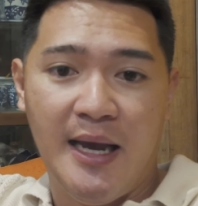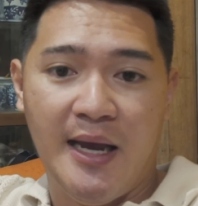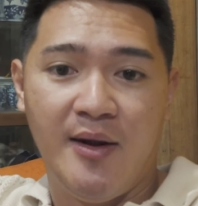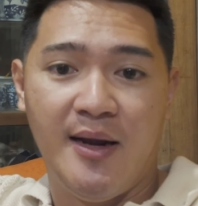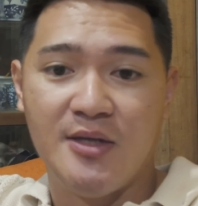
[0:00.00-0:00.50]

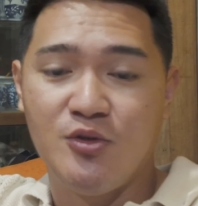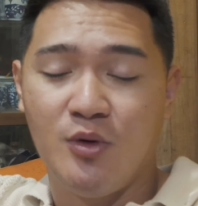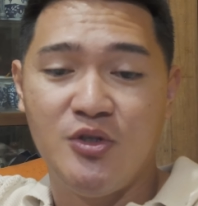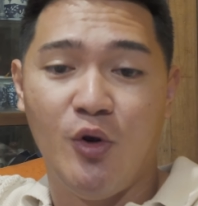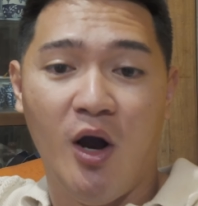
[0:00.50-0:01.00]
And as soon
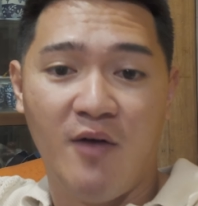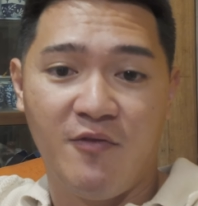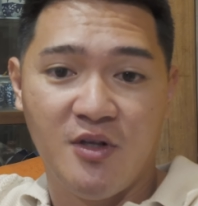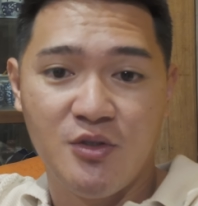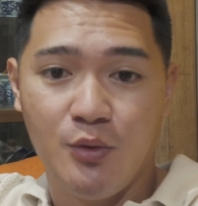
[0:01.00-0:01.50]
as you
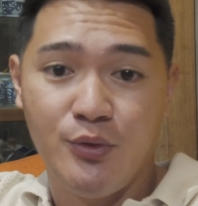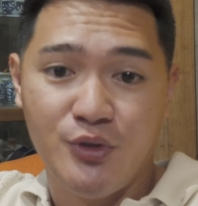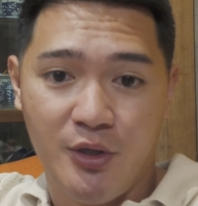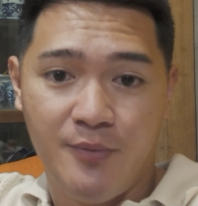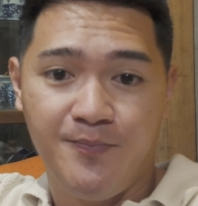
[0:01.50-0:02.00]
offer the
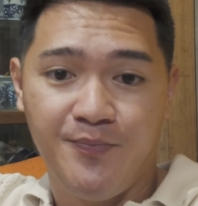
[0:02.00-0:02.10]
solution,